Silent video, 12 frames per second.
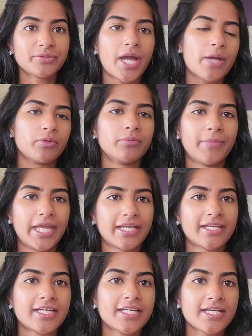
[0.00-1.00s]
to, I will
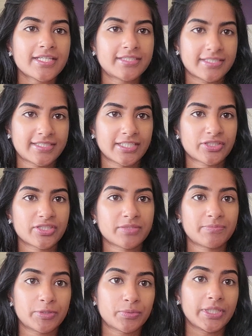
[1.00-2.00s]
make distinctions
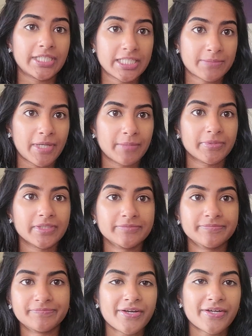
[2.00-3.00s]
between each paper.
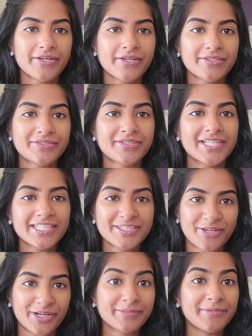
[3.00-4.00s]
So let's
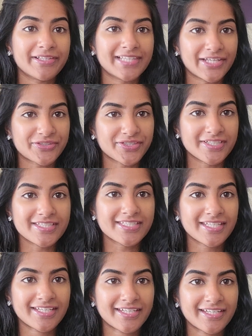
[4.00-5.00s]
talk about
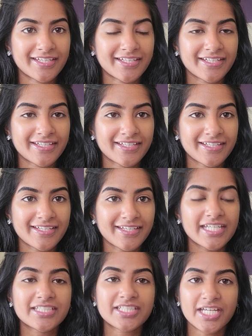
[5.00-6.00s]
lectures.
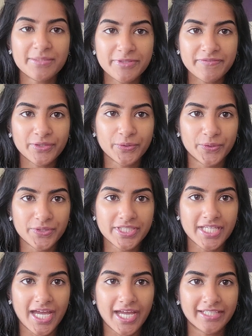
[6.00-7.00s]
In terms of the course
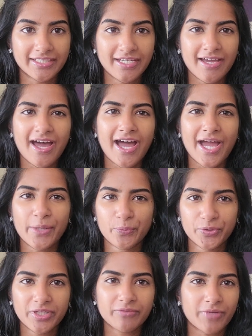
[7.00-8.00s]
guide, I
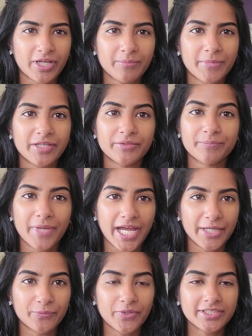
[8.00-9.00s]
wouldn't recommend
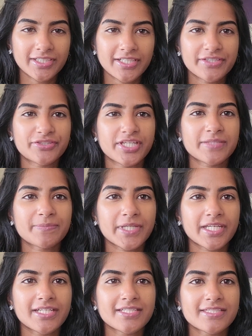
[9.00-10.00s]
buying one just
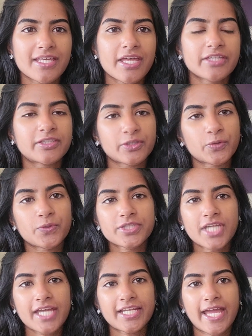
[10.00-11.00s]
because the course
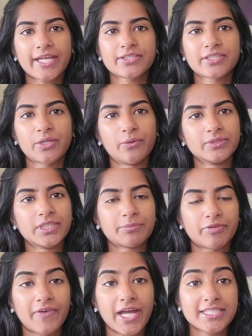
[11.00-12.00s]
guide actually only
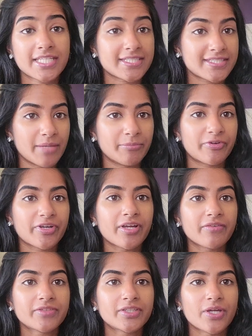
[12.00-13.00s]
provides a summary
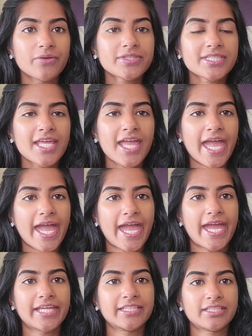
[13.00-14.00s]
of the notes
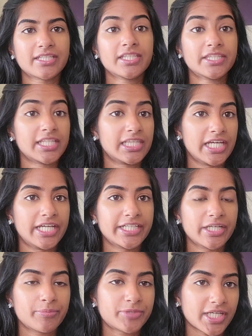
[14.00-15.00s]
and the
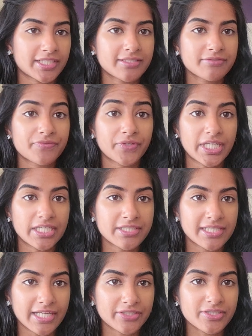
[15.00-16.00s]
learning objectives for
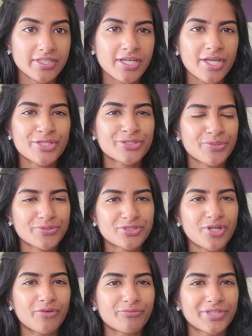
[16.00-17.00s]
each lecture, so it's
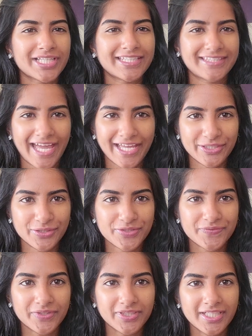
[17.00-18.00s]
not really that
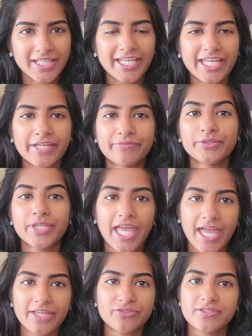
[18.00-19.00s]
useful. If you
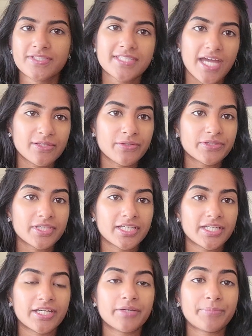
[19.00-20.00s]
can, just download
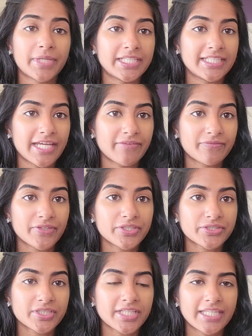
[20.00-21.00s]
the PDF
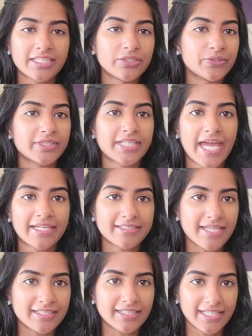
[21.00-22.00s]
version and then you can
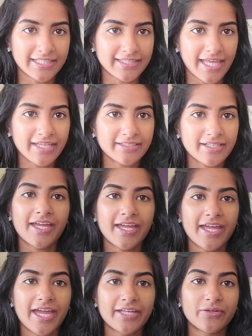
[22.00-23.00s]
annotate it like that.
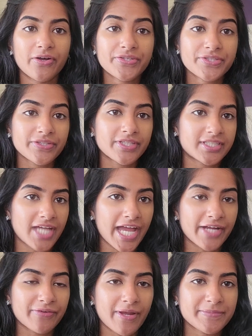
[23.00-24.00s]
And also the
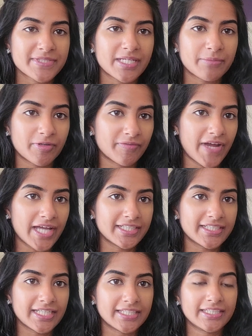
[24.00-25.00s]
diagrams that are
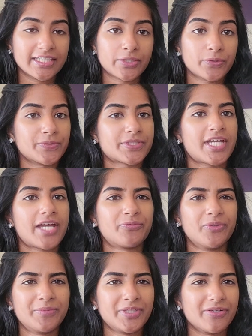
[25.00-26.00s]
provided in the course guide
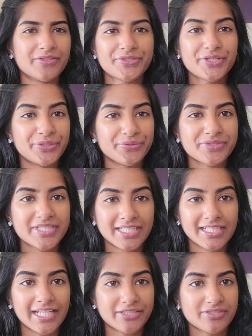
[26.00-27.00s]
will be also used in
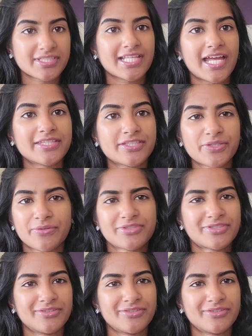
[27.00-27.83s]
the lecture slides, so